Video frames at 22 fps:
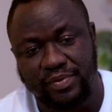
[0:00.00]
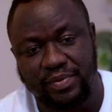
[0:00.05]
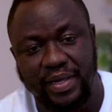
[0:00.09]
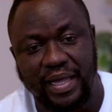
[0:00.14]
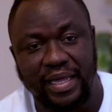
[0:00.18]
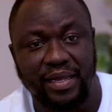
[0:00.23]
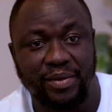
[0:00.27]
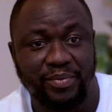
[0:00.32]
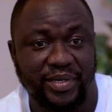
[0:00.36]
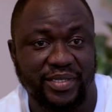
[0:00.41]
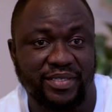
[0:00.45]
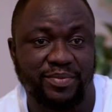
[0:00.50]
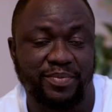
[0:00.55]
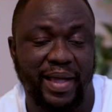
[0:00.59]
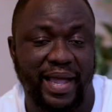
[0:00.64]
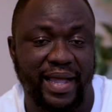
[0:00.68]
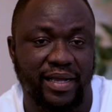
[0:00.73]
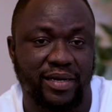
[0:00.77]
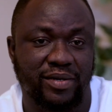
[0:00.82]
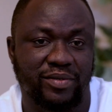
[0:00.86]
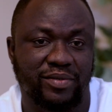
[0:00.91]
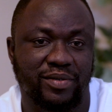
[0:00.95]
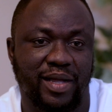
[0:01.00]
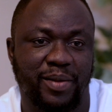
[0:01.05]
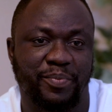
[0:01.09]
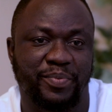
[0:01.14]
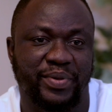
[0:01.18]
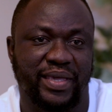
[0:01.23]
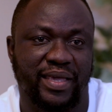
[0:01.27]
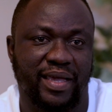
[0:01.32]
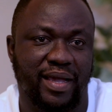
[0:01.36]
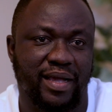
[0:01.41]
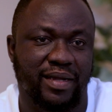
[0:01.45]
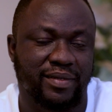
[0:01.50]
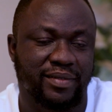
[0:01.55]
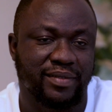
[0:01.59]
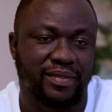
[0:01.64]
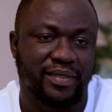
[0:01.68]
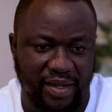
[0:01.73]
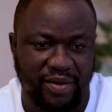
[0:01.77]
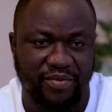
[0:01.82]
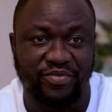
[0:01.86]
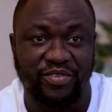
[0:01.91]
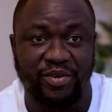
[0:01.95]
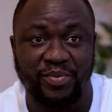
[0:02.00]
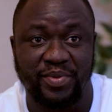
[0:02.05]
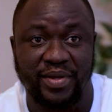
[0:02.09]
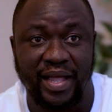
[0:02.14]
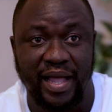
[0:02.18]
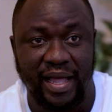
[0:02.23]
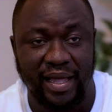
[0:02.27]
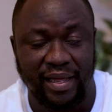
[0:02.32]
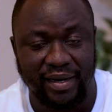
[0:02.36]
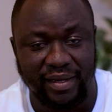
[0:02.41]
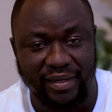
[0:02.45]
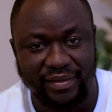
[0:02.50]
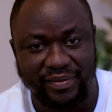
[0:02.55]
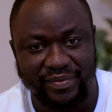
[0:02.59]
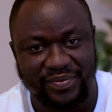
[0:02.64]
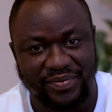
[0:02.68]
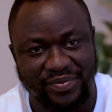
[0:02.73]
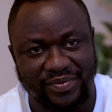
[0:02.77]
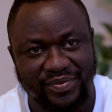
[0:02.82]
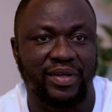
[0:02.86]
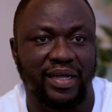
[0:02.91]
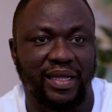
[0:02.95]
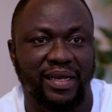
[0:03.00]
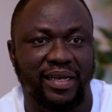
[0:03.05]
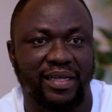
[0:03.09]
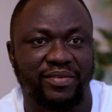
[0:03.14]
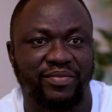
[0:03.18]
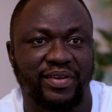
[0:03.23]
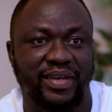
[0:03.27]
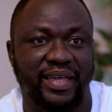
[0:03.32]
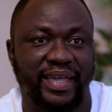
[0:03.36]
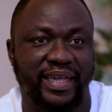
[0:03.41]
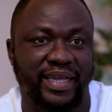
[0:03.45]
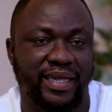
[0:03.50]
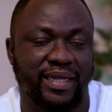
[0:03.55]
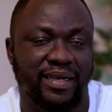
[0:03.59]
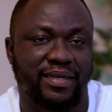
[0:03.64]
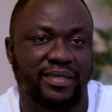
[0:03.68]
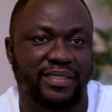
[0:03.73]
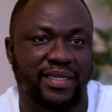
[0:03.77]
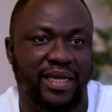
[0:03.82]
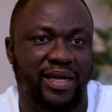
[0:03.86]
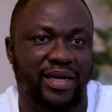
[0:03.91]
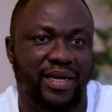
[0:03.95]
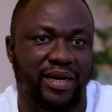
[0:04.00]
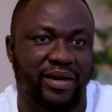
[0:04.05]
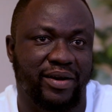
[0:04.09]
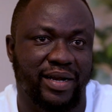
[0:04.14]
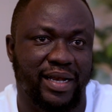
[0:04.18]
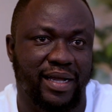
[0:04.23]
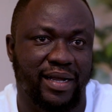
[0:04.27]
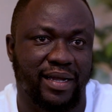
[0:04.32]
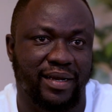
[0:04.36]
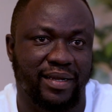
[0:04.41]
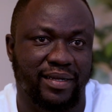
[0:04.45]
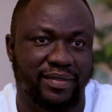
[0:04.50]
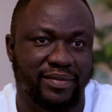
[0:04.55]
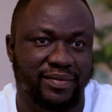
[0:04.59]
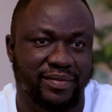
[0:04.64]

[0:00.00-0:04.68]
My name is Michael Apia. I'm from Ghana. I live in Aiken, South Carolina.